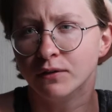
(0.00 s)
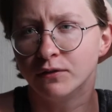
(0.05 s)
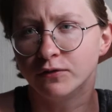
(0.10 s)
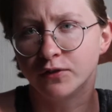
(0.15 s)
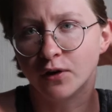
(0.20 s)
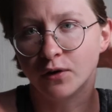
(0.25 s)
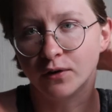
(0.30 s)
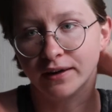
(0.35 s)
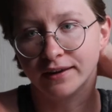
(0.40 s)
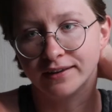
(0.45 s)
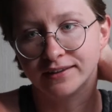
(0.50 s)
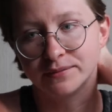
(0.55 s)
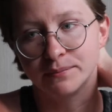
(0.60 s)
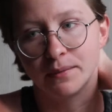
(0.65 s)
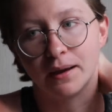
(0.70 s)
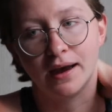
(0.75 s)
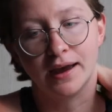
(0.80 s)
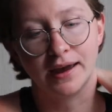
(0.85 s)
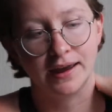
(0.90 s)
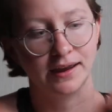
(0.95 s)
focus
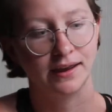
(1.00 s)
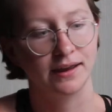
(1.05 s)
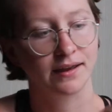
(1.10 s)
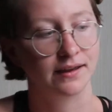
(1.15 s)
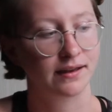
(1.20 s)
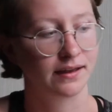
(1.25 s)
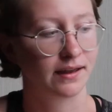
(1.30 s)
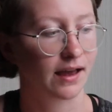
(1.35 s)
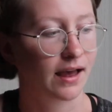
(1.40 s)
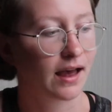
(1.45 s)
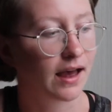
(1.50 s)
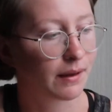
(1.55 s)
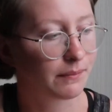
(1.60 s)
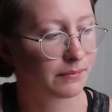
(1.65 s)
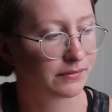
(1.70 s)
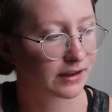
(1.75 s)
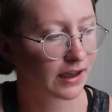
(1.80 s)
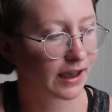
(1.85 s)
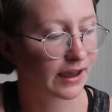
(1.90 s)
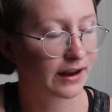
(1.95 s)
my
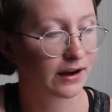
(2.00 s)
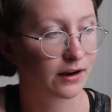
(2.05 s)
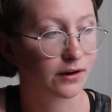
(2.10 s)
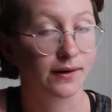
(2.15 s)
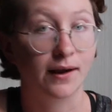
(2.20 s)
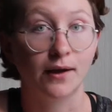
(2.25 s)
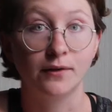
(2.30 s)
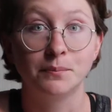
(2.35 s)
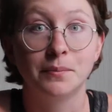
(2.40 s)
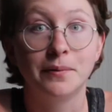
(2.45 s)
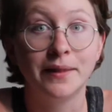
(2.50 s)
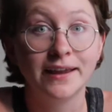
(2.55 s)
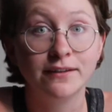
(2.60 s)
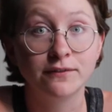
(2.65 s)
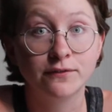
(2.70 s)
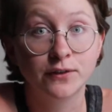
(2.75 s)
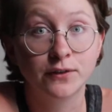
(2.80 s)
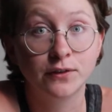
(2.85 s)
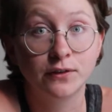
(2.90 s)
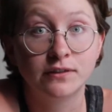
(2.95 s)
diet around
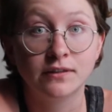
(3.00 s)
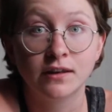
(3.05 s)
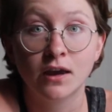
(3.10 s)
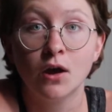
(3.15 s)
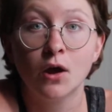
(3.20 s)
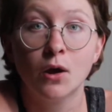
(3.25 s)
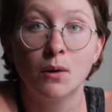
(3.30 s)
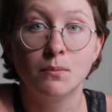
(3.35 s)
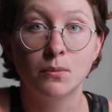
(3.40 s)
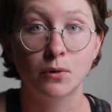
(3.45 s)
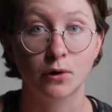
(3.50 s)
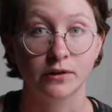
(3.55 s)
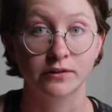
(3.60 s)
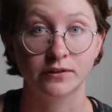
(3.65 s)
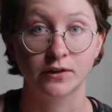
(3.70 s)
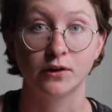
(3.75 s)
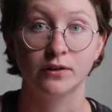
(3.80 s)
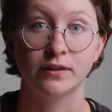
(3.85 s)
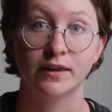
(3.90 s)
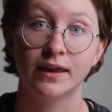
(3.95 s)
plant foods more
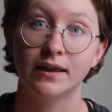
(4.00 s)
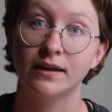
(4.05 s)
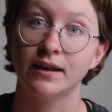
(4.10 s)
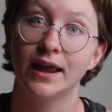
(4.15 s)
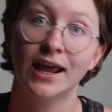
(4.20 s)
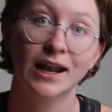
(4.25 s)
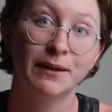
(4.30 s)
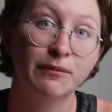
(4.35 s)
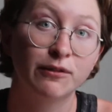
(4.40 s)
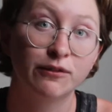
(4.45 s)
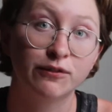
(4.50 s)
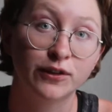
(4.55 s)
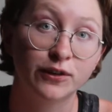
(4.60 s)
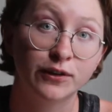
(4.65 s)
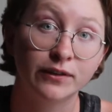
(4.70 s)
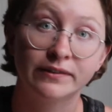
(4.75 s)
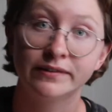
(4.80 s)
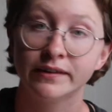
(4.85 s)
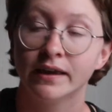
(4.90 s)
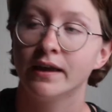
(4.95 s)
so than animal
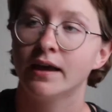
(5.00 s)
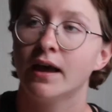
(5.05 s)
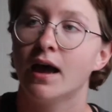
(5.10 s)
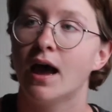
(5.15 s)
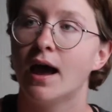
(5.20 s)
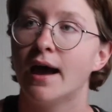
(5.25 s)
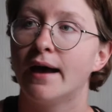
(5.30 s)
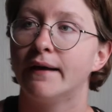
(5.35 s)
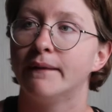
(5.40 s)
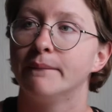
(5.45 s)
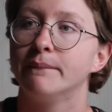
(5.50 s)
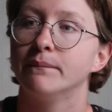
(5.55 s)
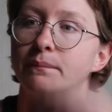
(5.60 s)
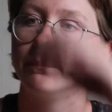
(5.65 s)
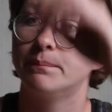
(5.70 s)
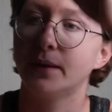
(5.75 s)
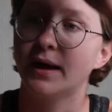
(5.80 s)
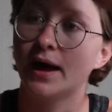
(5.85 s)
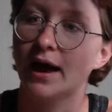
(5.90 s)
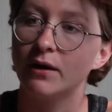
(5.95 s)
foods.
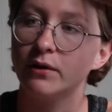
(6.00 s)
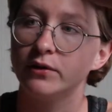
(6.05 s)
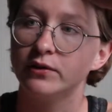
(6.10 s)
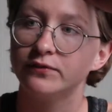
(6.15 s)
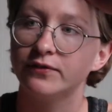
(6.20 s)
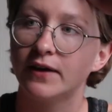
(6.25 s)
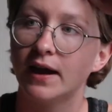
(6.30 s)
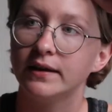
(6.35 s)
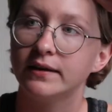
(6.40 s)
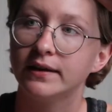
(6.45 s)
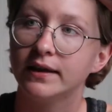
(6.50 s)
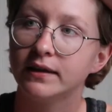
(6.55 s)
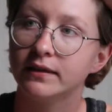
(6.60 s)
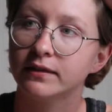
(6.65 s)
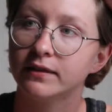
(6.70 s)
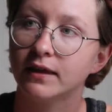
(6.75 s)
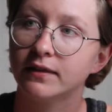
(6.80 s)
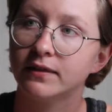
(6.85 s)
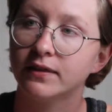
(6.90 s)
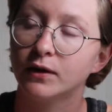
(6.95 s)
But I was
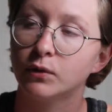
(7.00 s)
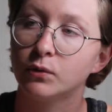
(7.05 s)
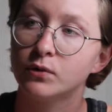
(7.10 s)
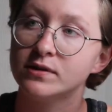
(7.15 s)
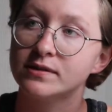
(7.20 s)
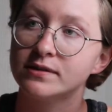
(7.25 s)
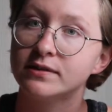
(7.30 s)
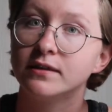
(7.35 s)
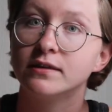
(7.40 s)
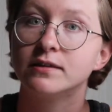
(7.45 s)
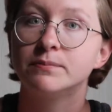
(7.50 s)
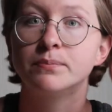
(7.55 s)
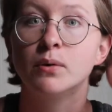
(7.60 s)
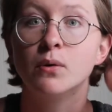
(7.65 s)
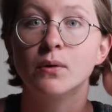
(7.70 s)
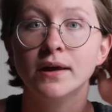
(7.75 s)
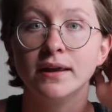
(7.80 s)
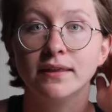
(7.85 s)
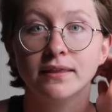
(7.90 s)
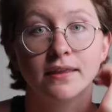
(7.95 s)
finding that there was this
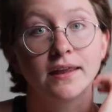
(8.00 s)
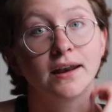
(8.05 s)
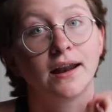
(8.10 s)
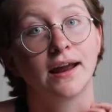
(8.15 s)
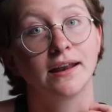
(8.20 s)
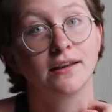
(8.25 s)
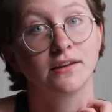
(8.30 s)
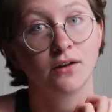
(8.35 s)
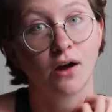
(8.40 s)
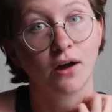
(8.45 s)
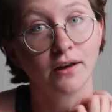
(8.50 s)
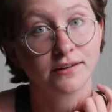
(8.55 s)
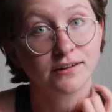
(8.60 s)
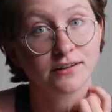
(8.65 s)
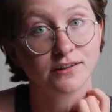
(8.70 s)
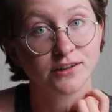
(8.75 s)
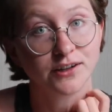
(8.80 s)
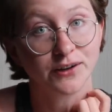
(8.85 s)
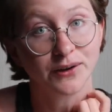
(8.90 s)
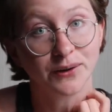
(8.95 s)
point that I'd
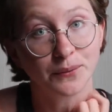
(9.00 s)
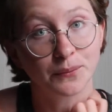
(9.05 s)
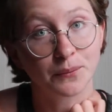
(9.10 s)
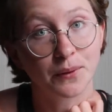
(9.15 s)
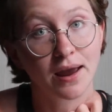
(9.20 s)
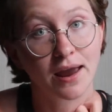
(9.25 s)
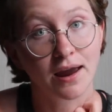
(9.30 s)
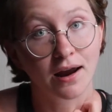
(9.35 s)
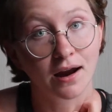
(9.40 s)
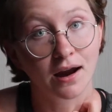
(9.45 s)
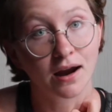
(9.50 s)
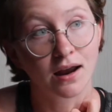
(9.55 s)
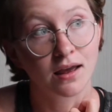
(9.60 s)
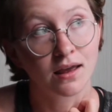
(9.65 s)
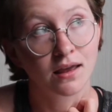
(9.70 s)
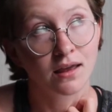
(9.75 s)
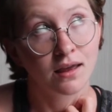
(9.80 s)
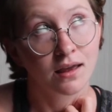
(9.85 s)
gotten to where